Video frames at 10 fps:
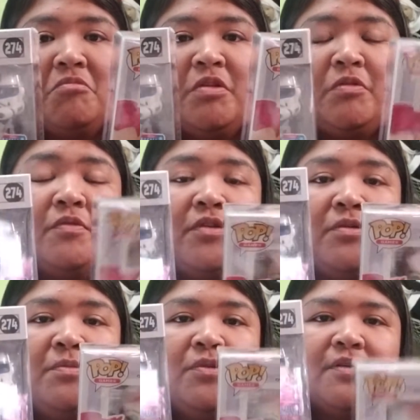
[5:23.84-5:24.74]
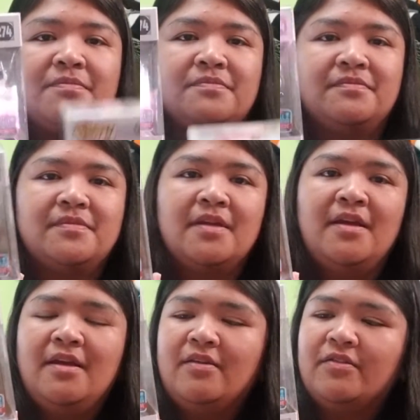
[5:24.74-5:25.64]
This was a good pull.
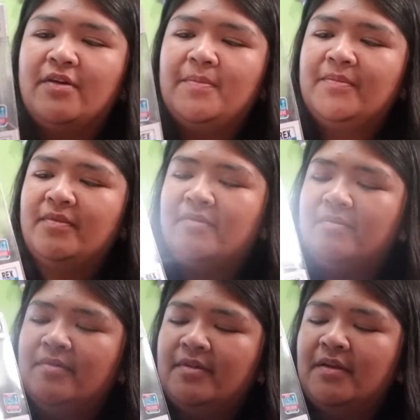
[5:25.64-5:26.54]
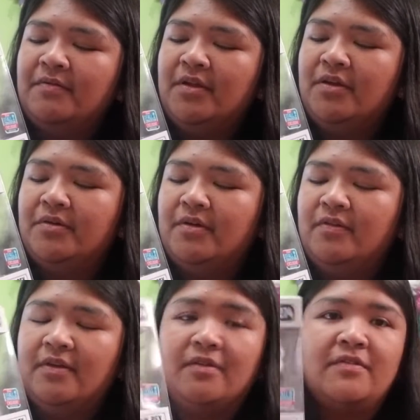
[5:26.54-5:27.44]
So I'm definitely going
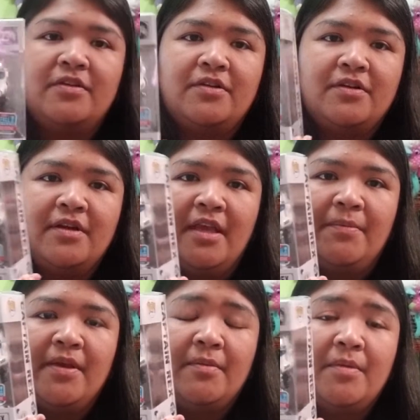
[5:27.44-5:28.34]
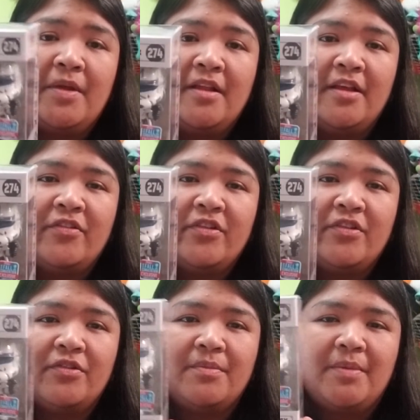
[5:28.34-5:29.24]
to consider keeping him in my collection
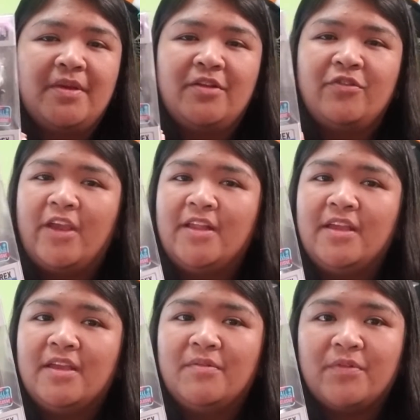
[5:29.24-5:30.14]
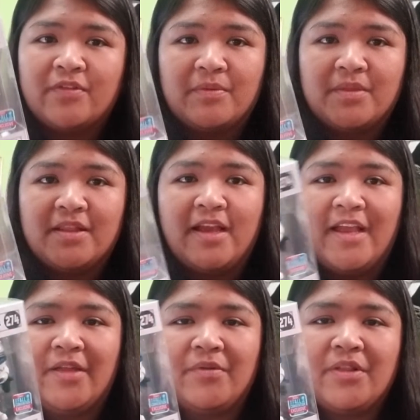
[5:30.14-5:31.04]
or maybe trading him for something that
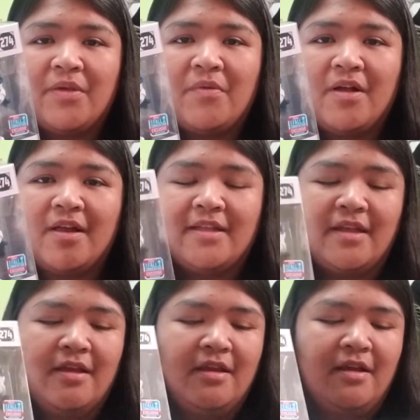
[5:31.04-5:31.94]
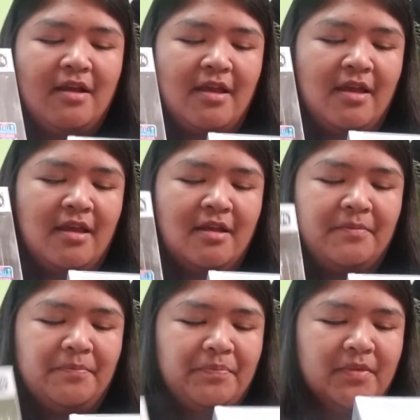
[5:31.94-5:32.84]
I really want.
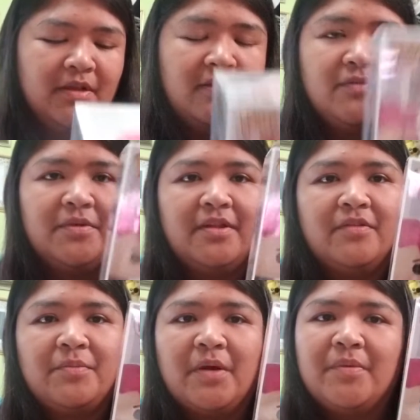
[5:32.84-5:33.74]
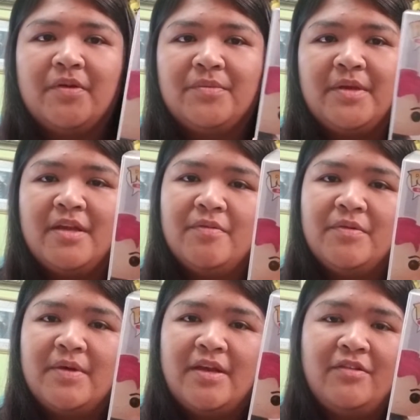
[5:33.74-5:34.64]
And this one, this is probably going to be a
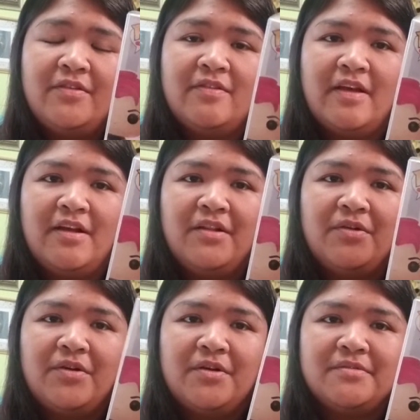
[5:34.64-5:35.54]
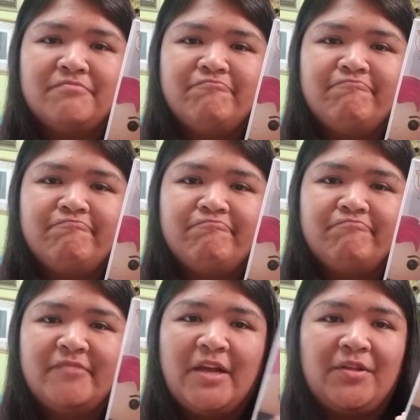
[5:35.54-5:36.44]
giveaway to sell or
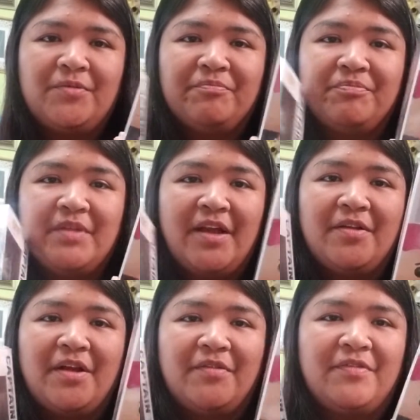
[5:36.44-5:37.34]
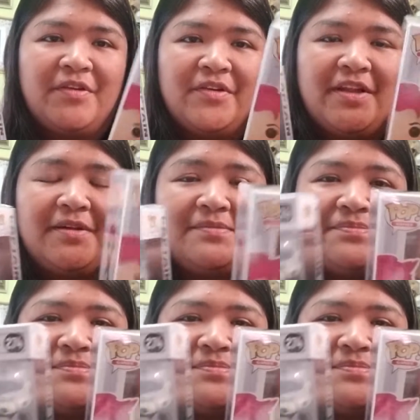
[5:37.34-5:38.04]
I don't know. I'll, I'll figure it out.